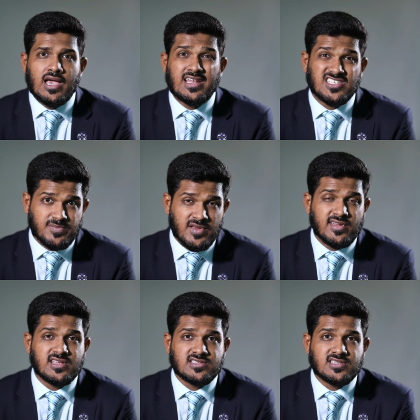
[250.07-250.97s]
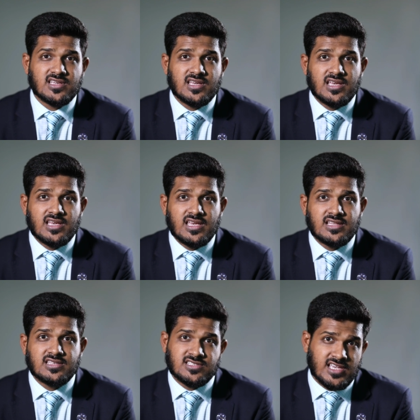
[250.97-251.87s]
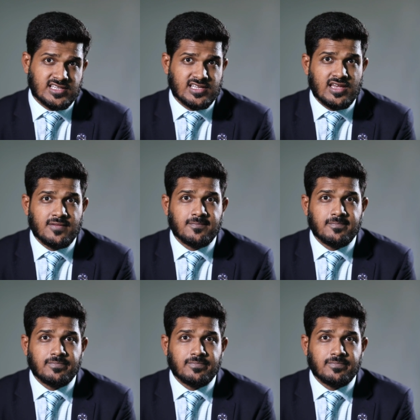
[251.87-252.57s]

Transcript: and experience in this sector